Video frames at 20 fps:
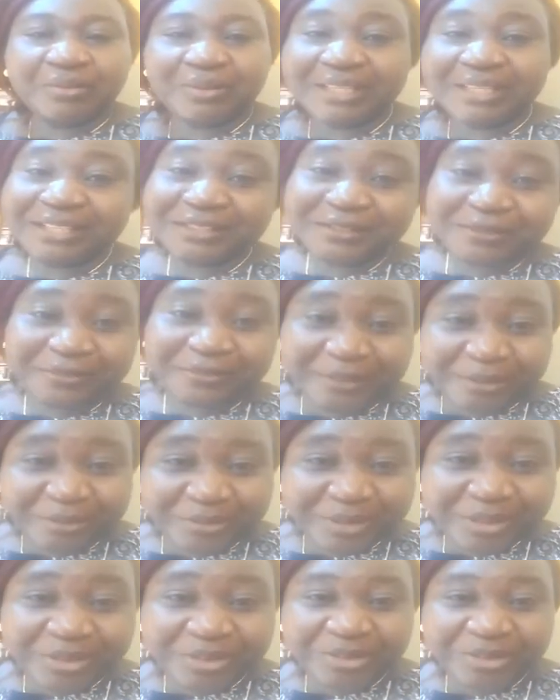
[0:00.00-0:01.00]
laid the
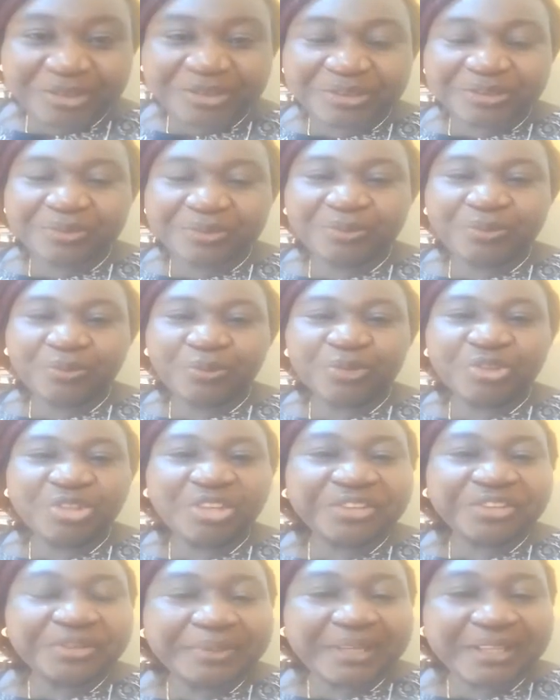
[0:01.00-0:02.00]
foundation, we
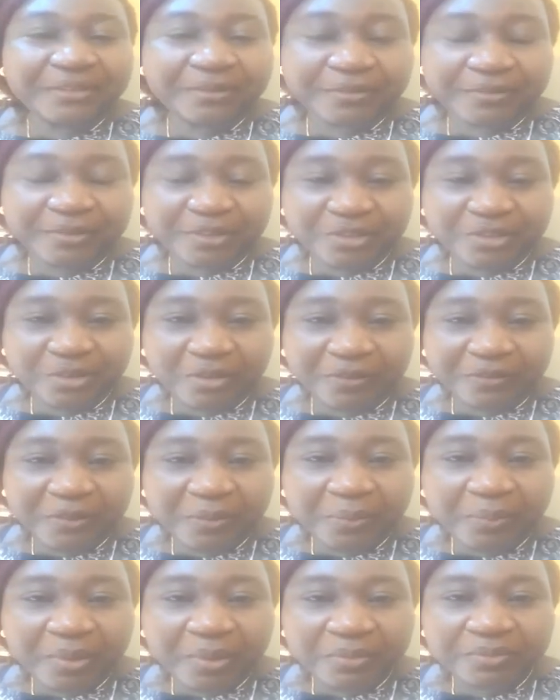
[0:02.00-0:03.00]
talked about the first of
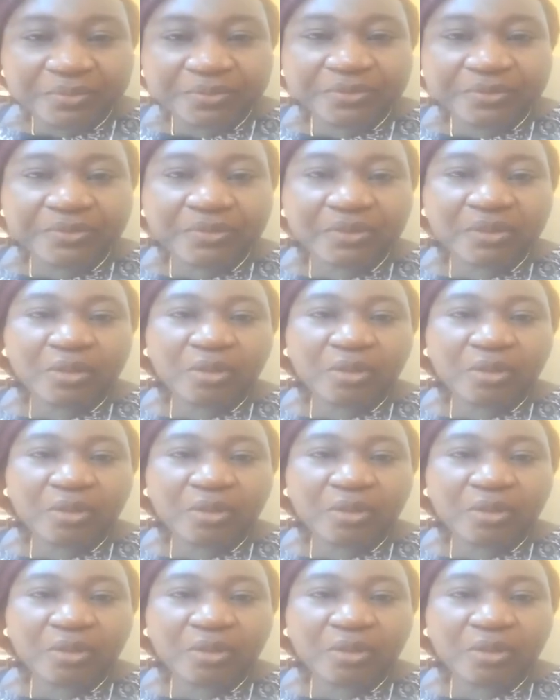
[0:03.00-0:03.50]
the month,